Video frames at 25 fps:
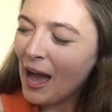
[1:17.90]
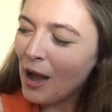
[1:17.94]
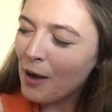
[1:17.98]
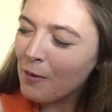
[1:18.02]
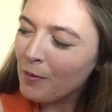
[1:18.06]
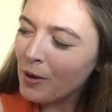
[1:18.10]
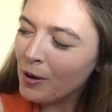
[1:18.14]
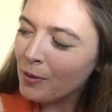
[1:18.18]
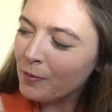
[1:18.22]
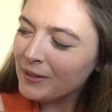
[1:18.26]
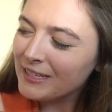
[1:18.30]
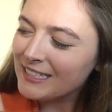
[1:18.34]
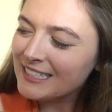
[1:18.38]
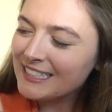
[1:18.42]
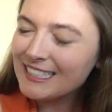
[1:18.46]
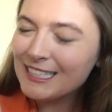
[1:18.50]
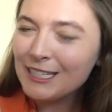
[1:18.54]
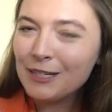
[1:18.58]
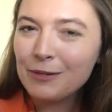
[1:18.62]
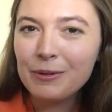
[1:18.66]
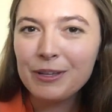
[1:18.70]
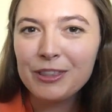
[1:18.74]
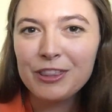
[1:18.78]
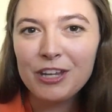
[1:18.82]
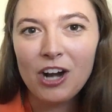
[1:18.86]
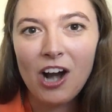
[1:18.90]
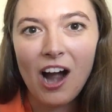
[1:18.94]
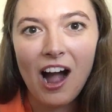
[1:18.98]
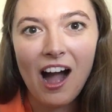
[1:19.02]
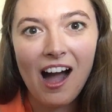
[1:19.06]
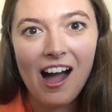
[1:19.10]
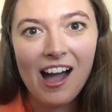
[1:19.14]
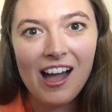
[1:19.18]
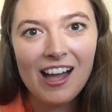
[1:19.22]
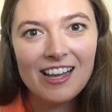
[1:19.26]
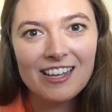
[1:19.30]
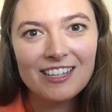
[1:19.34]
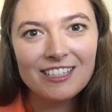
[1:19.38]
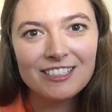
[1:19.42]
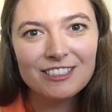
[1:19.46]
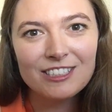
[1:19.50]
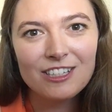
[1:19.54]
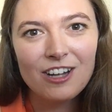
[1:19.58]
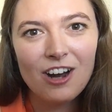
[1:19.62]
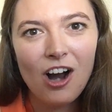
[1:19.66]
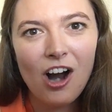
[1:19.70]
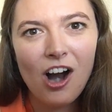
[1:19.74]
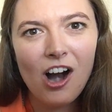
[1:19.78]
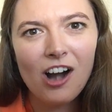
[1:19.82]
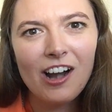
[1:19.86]
And what we see with our eyes
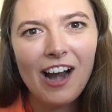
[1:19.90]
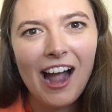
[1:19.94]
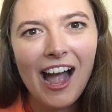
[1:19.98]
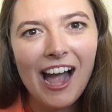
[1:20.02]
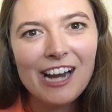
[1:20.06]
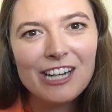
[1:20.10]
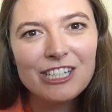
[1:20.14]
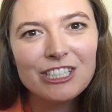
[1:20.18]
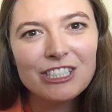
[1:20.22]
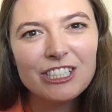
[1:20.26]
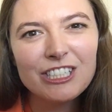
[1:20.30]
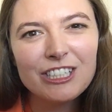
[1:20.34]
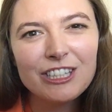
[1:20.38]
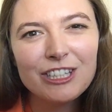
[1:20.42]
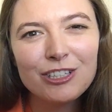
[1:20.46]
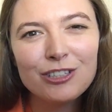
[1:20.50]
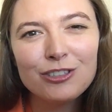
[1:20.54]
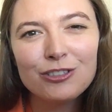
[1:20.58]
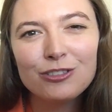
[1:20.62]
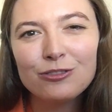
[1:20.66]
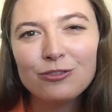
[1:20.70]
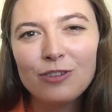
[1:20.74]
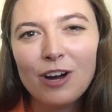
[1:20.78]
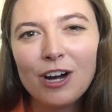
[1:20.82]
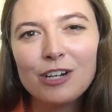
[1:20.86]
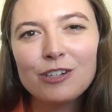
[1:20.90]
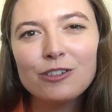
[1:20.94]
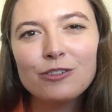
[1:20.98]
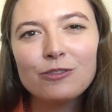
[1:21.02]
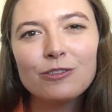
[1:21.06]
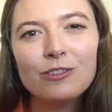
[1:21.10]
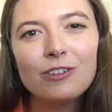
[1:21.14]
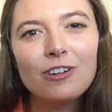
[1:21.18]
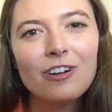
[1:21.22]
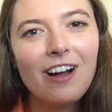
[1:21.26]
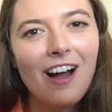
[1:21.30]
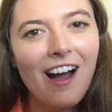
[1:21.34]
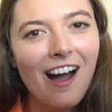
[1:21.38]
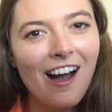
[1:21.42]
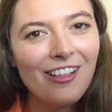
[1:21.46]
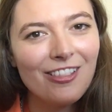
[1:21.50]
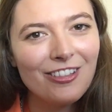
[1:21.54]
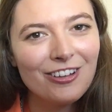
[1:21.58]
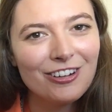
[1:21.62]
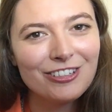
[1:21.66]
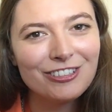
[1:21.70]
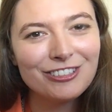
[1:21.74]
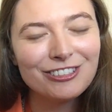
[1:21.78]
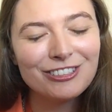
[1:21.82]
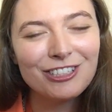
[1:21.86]
are actually the structural
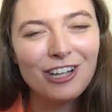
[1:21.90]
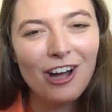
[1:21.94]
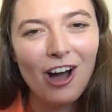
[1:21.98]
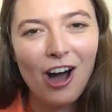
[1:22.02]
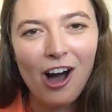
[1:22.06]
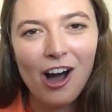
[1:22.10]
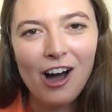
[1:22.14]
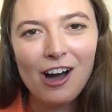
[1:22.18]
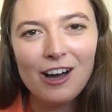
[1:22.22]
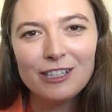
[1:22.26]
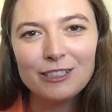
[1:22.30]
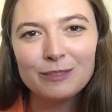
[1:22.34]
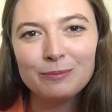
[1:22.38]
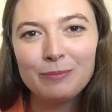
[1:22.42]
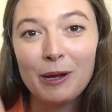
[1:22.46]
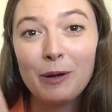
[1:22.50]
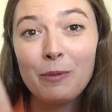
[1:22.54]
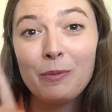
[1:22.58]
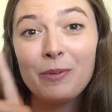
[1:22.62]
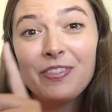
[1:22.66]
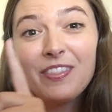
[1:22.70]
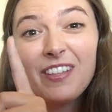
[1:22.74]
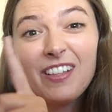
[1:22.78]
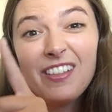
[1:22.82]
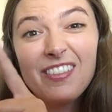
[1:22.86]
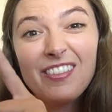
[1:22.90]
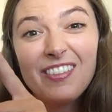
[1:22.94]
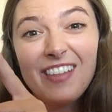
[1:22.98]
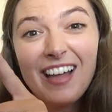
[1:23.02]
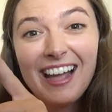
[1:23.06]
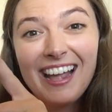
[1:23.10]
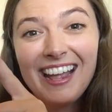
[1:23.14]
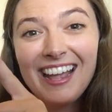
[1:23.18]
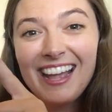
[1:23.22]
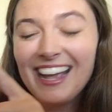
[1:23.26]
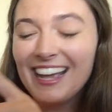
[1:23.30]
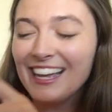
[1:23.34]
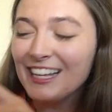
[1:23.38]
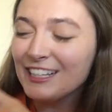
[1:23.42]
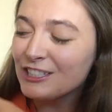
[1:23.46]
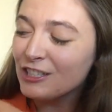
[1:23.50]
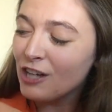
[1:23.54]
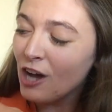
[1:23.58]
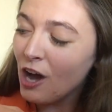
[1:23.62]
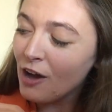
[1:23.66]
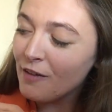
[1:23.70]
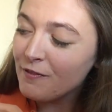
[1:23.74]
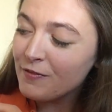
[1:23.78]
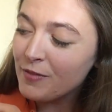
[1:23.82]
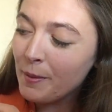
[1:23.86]
colors caused by when the light hits
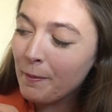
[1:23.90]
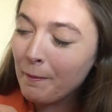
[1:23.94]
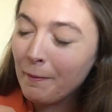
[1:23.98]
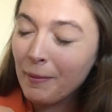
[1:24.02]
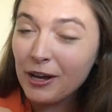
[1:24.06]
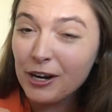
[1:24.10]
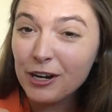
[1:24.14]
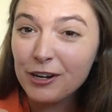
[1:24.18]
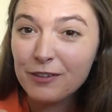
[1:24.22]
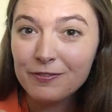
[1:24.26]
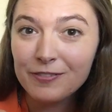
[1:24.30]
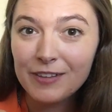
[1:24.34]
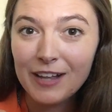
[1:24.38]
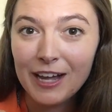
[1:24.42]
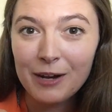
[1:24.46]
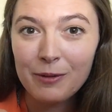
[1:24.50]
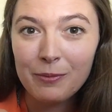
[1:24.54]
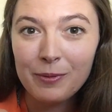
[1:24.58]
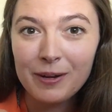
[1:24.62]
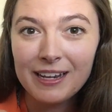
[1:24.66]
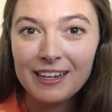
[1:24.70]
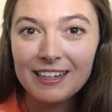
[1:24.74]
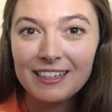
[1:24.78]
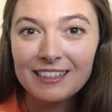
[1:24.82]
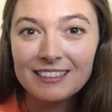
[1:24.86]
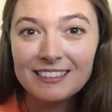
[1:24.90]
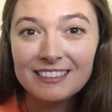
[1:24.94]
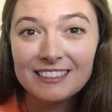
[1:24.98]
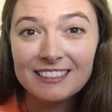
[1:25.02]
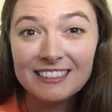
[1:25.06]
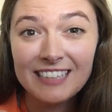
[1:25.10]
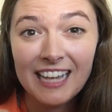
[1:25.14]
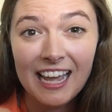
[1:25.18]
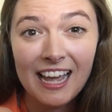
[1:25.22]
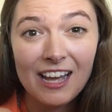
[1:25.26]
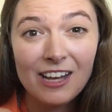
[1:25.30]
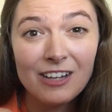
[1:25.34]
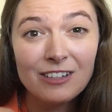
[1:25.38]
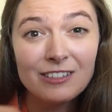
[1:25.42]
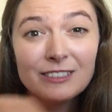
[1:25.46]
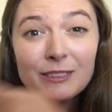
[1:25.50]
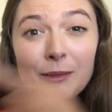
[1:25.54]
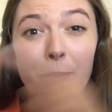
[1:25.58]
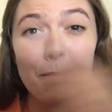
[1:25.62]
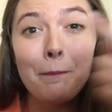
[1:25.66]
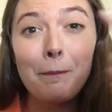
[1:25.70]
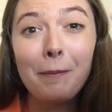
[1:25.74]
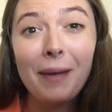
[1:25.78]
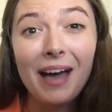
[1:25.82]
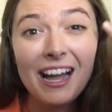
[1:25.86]
off the butterfly wing scales
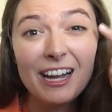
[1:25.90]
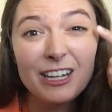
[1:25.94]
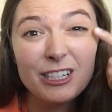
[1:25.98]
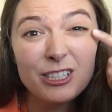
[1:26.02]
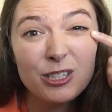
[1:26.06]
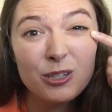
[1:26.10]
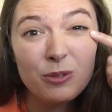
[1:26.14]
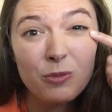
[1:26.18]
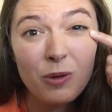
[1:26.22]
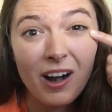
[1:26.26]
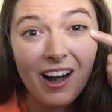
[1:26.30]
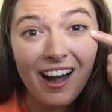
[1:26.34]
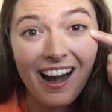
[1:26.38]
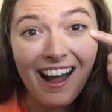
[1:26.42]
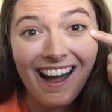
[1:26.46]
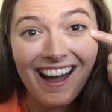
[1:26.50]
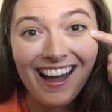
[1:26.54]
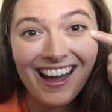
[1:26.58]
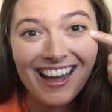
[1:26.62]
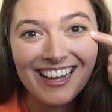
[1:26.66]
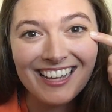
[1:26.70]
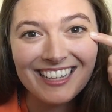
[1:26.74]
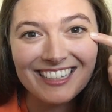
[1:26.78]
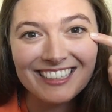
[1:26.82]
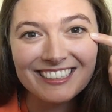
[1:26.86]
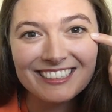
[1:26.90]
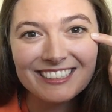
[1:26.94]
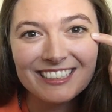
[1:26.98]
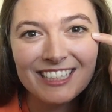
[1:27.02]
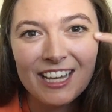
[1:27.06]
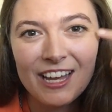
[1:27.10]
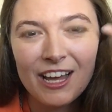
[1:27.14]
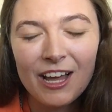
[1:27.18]
back to our eyes,